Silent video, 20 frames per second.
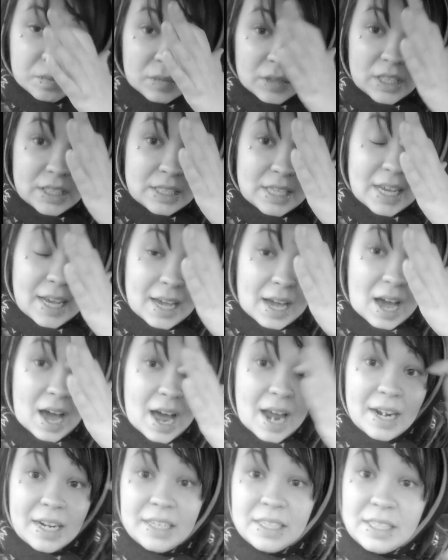Let's take an
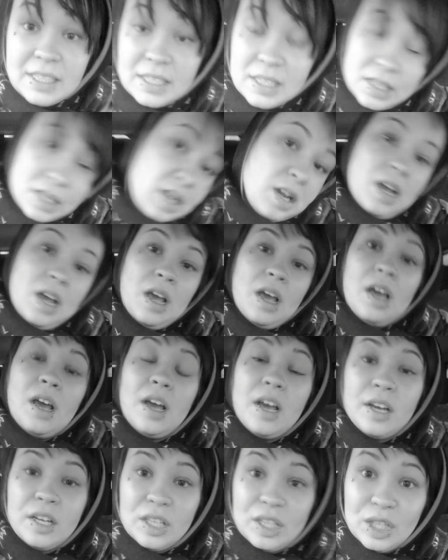honest
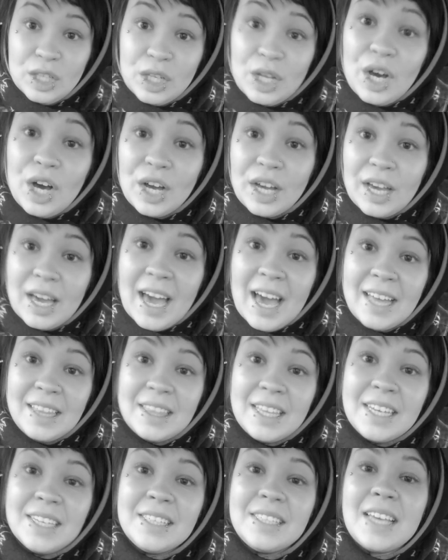look at
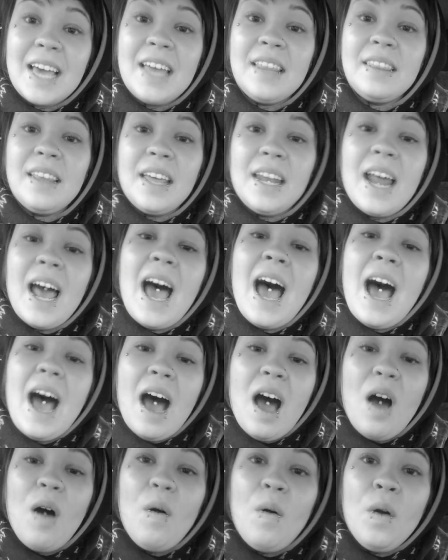this. And then
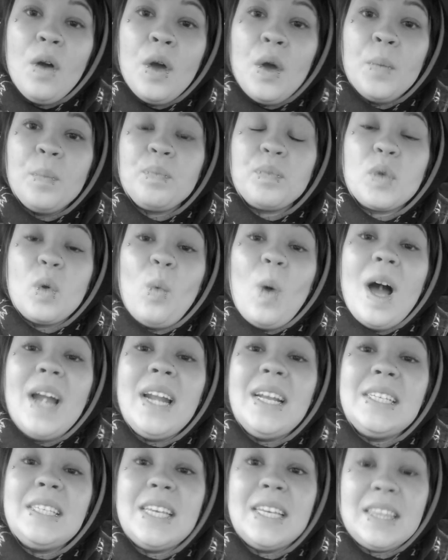what
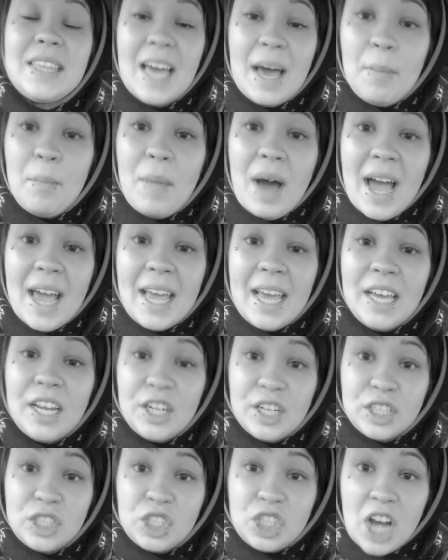is it that my
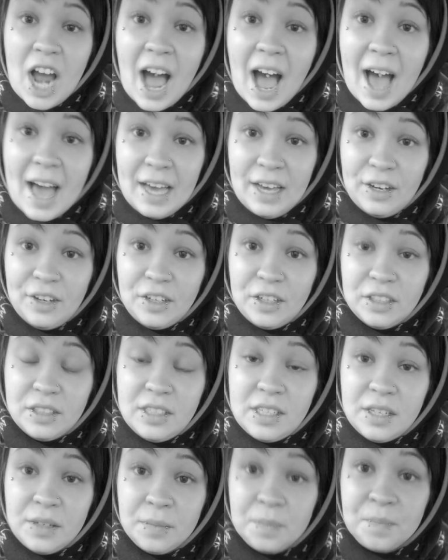inner
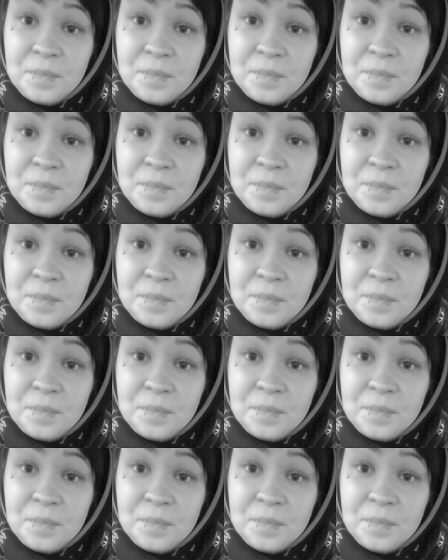child